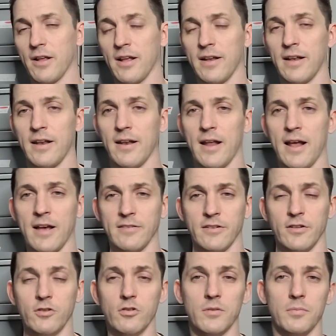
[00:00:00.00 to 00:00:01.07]
And as a
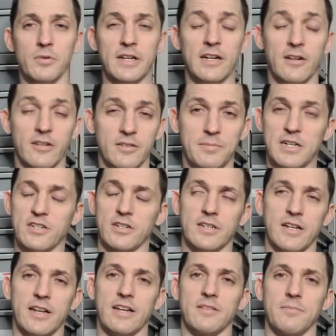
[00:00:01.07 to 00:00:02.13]
newer breeder, especially in
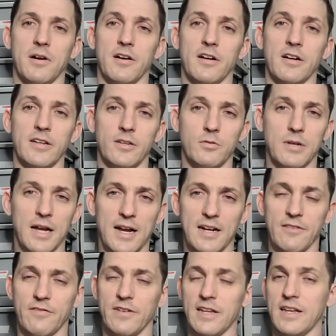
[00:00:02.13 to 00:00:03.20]
today's market, you kind
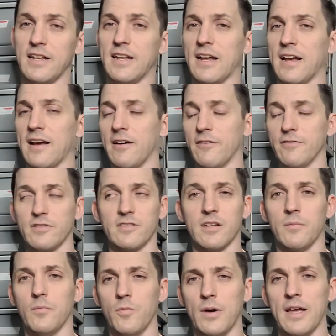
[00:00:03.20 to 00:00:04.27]
of need to have
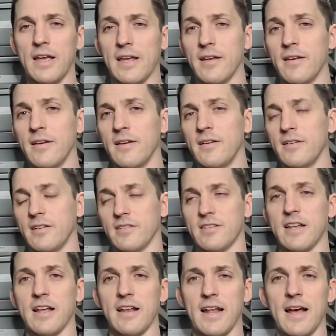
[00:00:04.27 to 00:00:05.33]
some way to
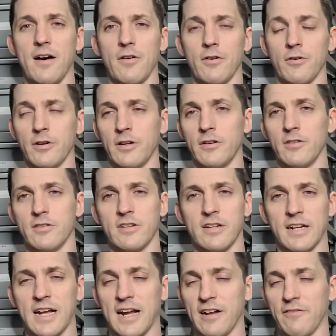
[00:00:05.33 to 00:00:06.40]
stand out, or you're just
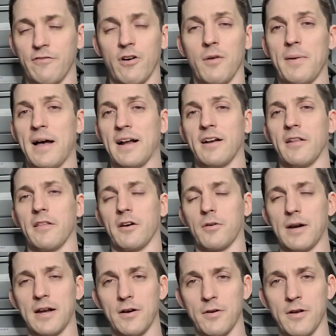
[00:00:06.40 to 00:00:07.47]
going to kind of fall back into the
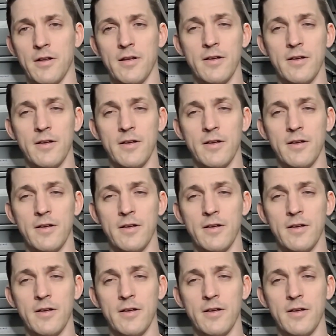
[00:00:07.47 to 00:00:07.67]
crowd.